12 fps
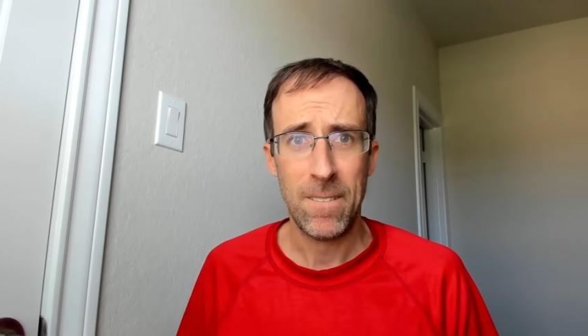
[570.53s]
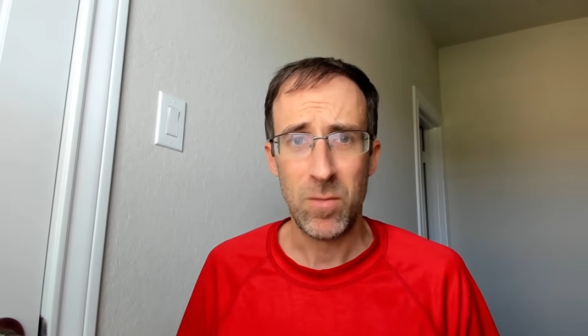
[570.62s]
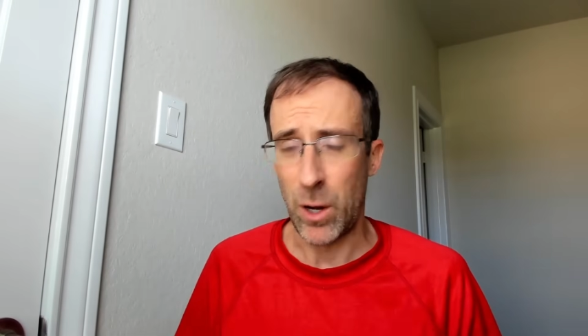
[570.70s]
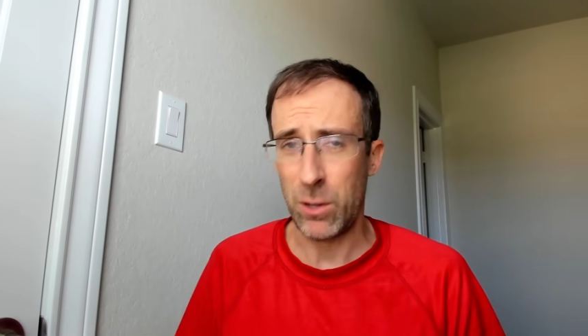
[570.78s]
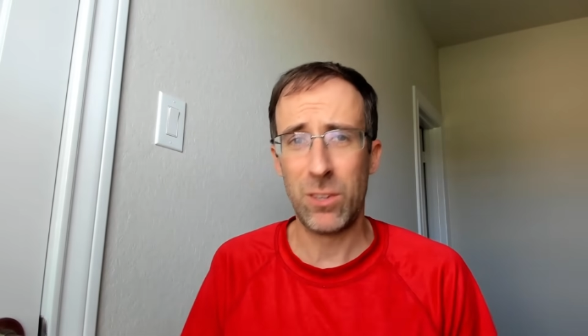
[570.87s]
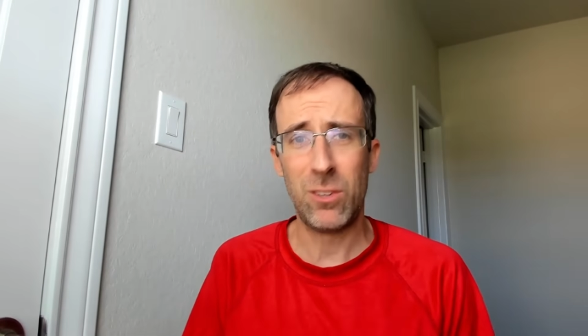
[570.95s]

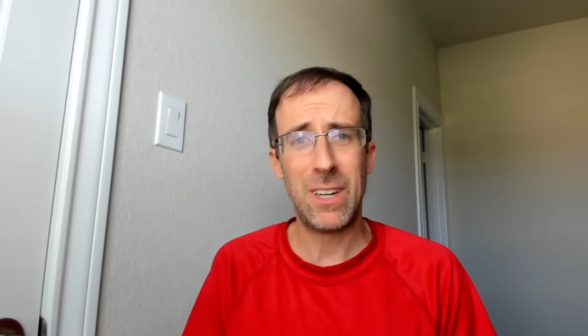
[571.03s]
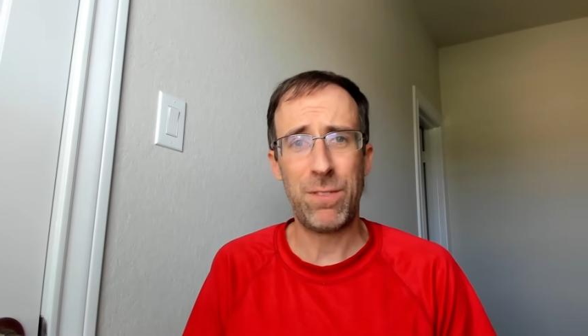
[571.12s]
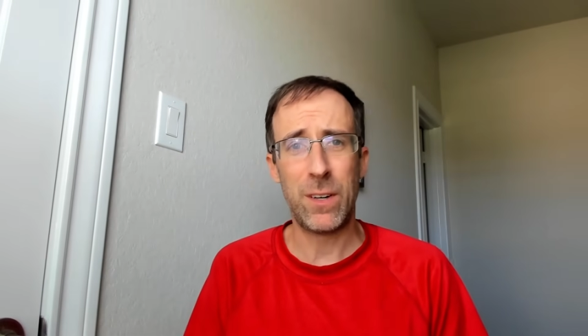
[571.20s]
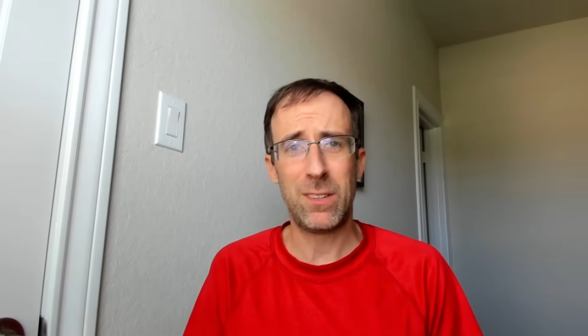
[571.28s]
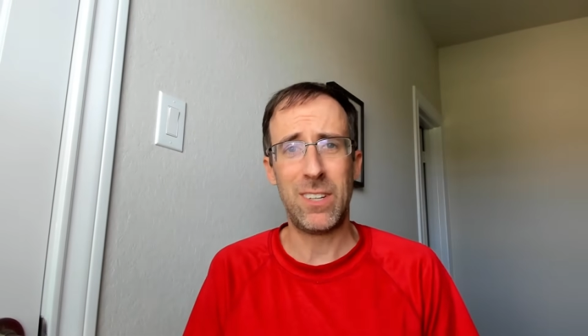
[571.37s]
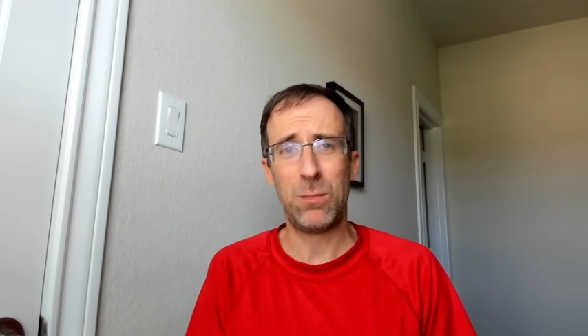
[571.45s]
Are there
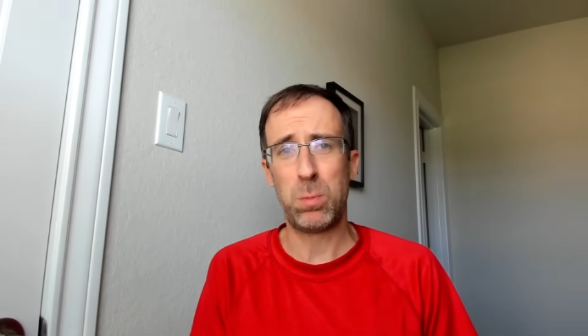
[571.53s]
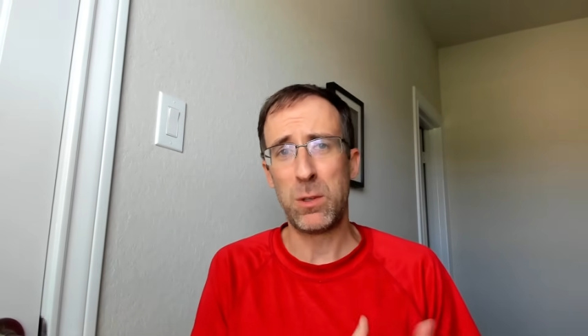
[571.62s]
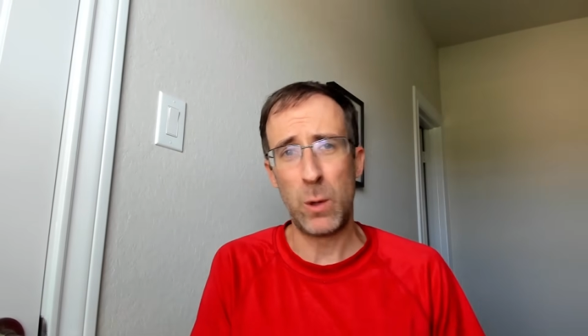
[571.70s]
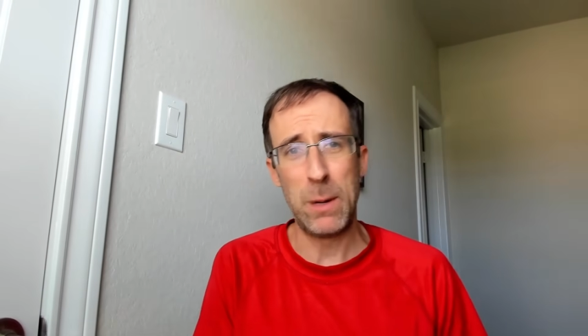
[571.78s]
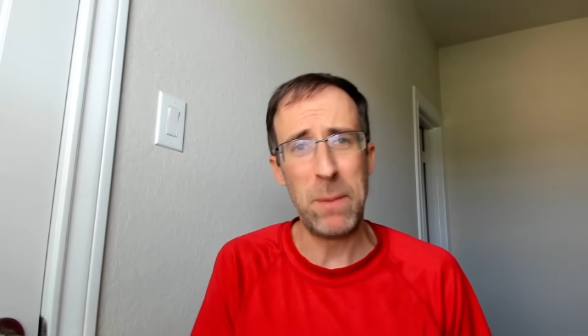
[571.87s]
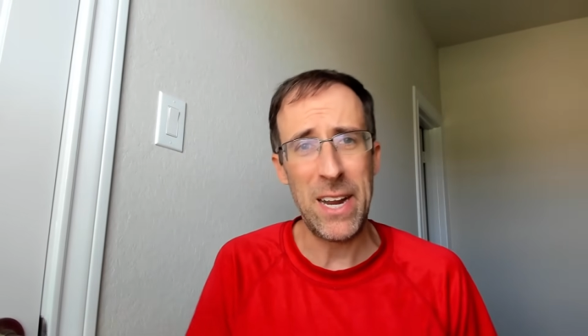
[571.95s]
differences
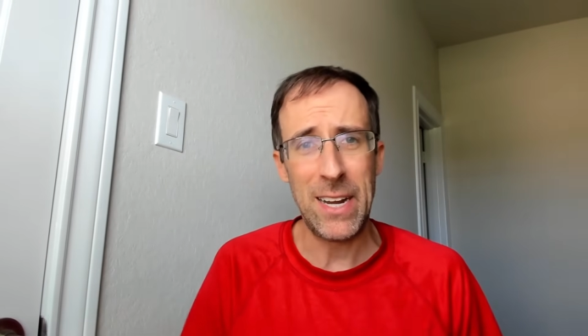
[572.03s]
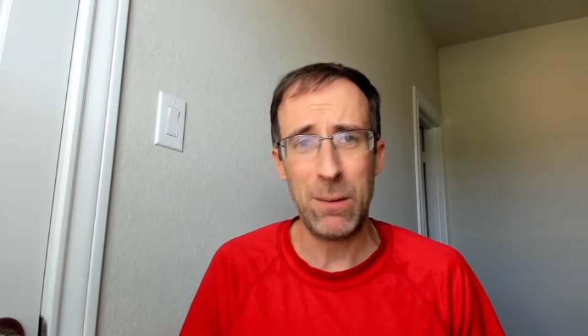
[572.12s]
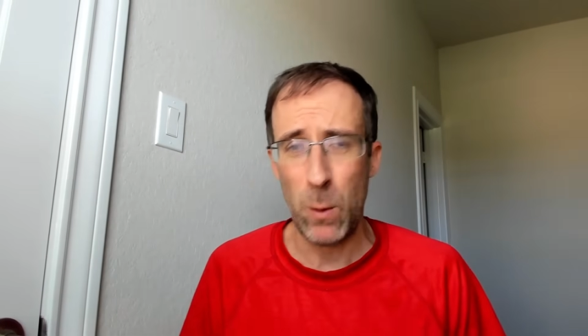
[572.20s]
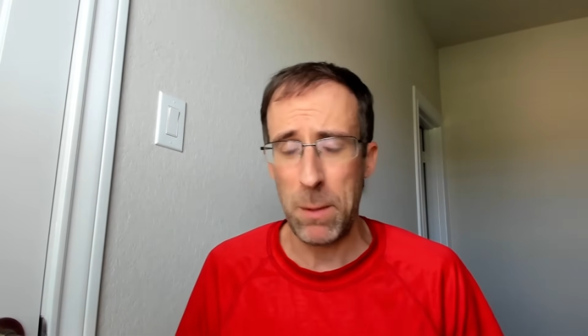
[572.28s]
between men and